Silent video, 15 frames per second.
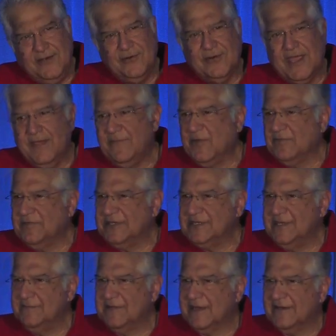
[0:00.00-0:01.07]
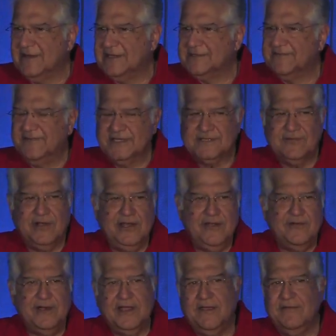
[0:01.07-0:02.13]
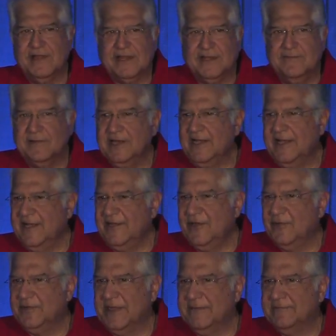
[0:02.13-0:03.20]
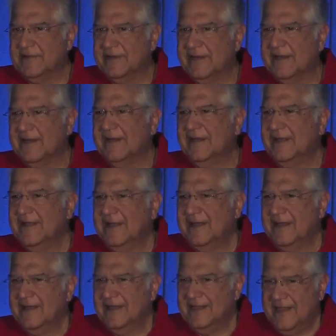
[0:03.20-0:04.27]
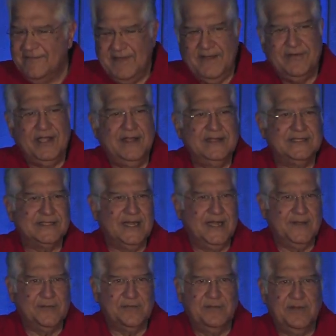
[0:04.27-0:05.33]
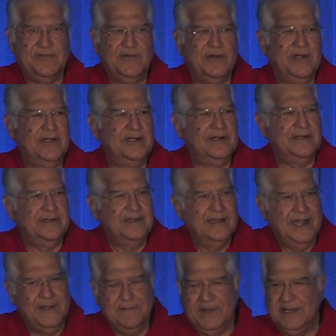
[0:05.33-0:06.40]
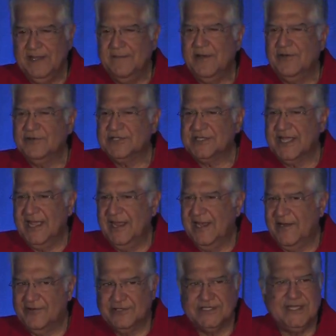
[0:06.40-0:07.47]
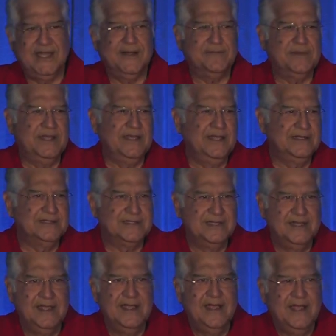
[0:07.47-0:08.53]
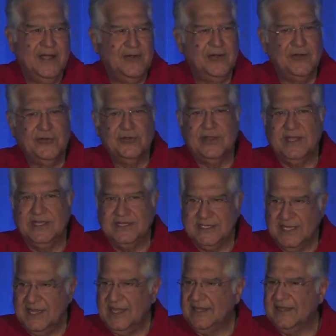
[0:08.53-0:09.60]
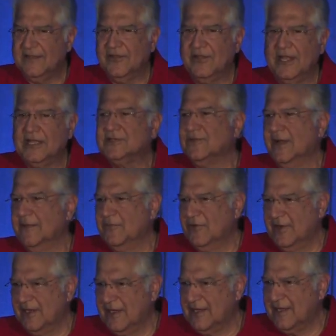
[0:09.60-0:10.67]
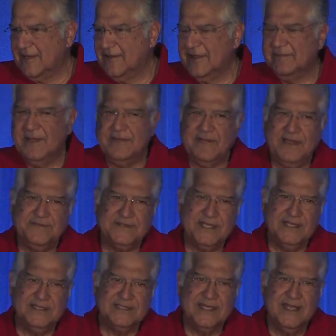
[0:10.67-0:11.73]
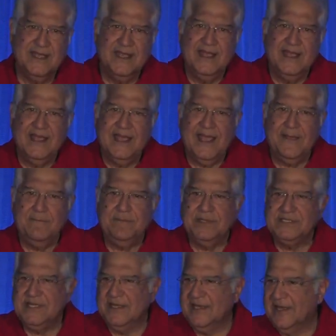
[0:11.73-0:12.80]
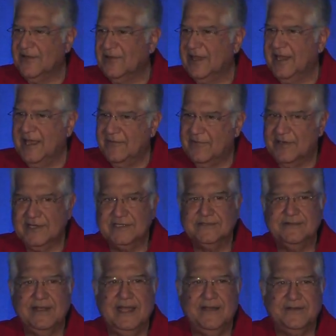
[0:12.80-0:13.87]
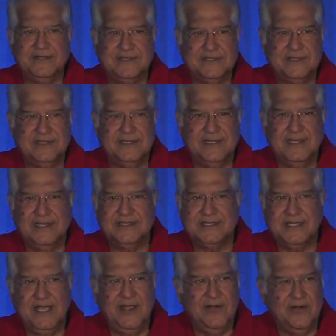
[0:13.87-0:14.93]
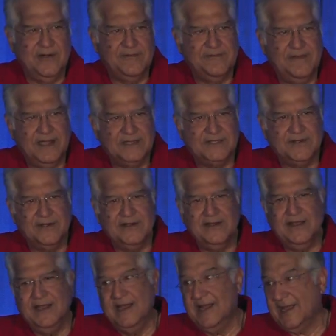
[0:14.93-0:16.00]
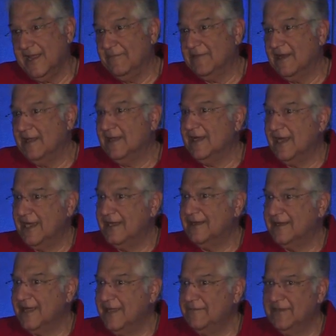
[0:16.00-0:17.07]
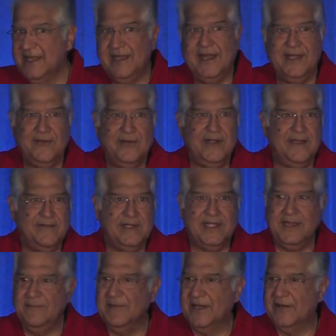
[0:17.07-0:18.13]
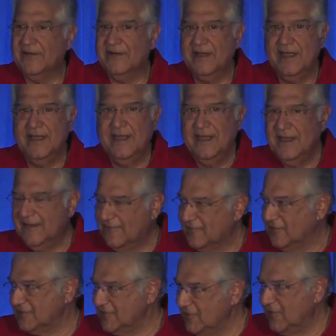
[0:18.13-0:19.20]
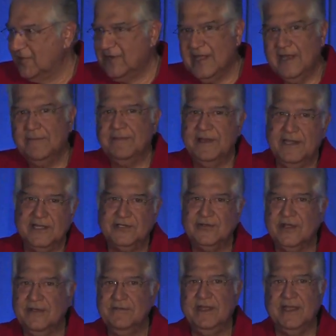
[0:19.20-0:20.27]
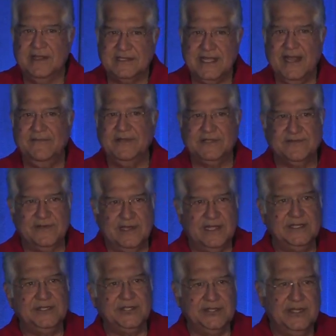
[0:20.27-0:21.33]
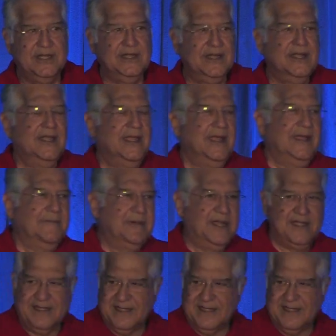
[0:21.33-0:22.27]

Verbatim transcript: to keep you busy because first of all, you're working with completely new people. They've never done startups before, helping them how to scale, how to set up things, how to do things. I think, so that's what I'm doing right now. As my wife says, I'm busier now than I was when I was the CEO of Headstrong. And I keep telling her I had a team then, I don't have a team now. And of course, you don't help unless you give me a sandwich for lunch. But